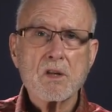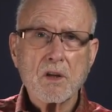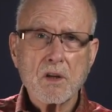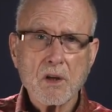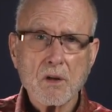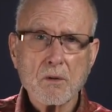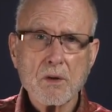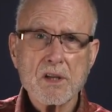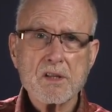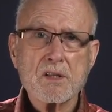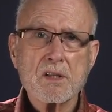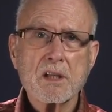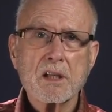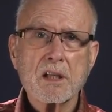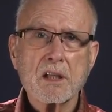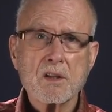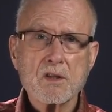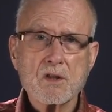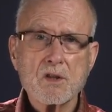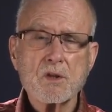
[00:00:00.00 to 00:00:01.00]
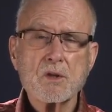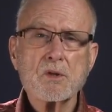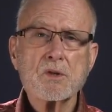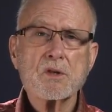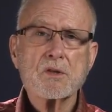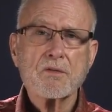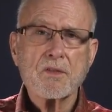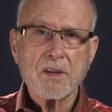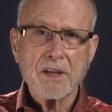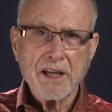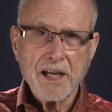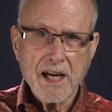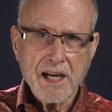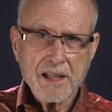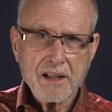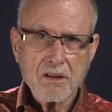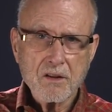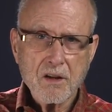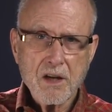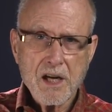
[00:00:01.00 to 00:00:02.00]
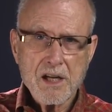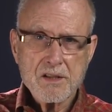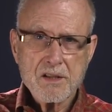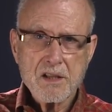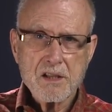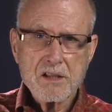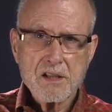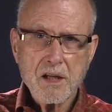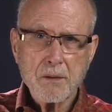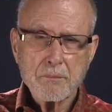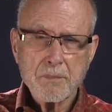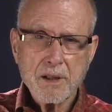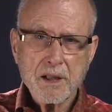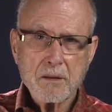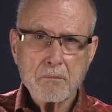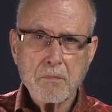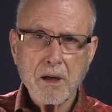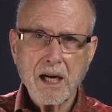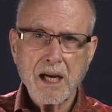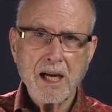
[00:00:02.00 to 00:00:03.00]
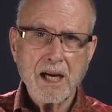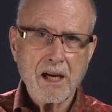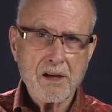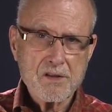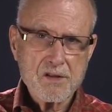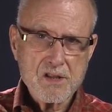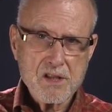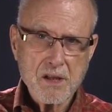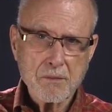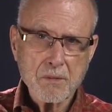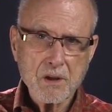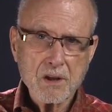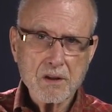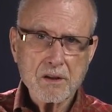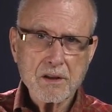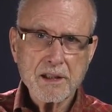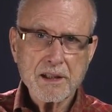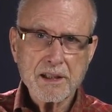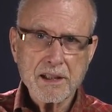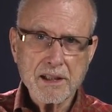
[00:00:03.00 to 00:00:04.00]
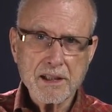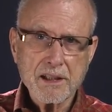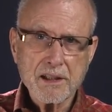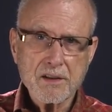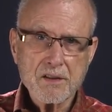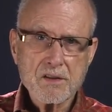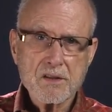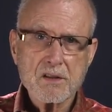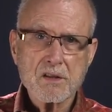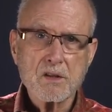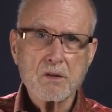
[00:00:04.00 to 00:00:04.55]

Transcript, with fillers: heuristic is used for categorizing something by how similar it is